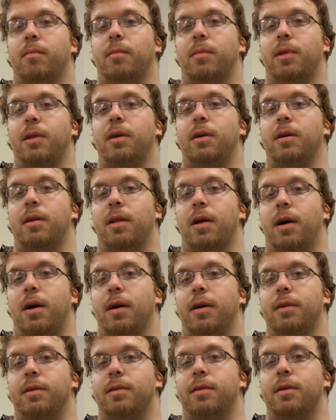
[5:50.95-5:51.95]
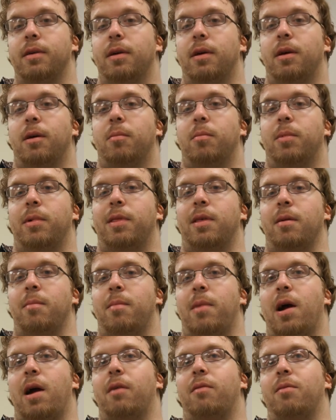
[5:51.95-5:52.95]
legalized. But then
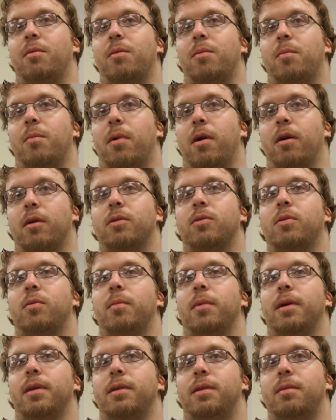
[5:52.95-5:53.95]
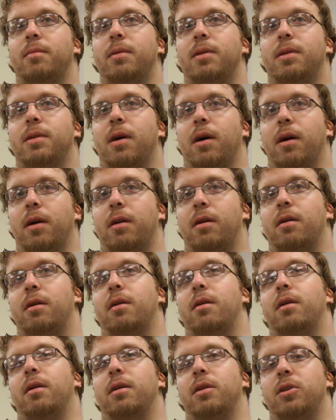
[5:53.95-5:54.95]
my remarks were meant to be
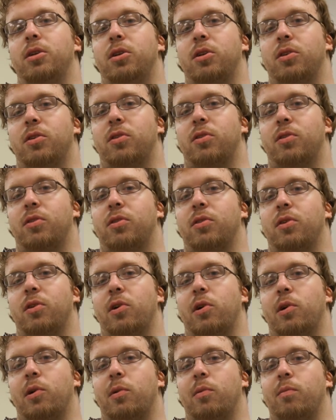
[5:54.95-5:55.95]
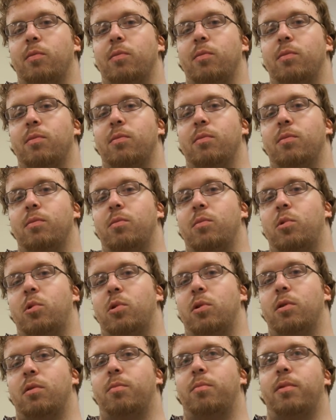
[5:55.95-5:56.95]
tighter and just
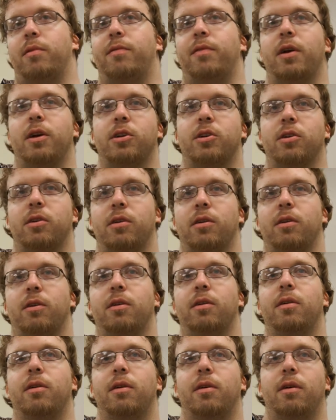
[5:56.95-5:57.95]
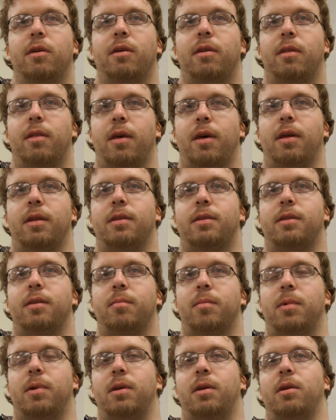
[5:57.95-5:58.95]
more professional than
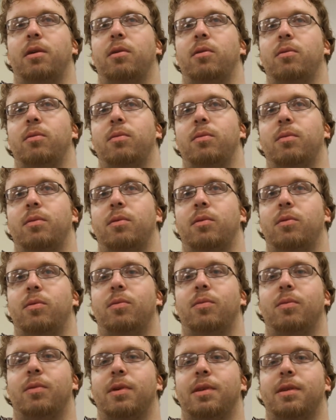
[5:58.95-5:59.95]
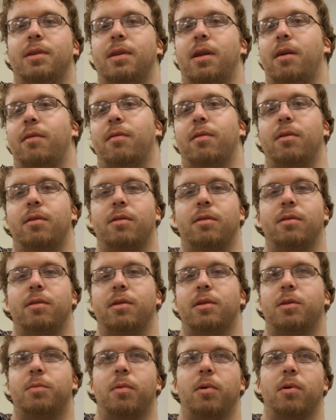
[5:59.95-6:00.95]
somebody who has never
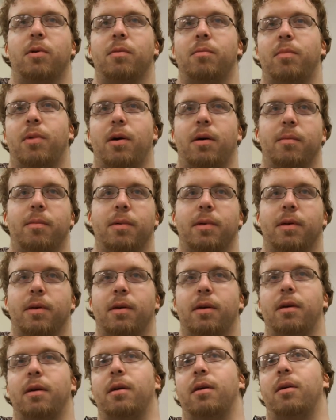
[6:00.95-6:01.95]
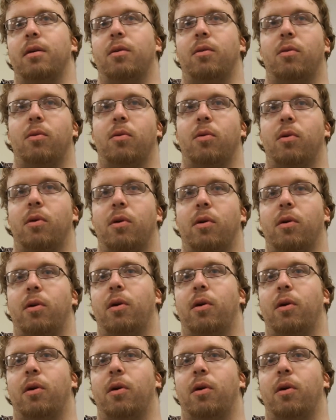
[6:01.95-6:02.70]
spoken publicly or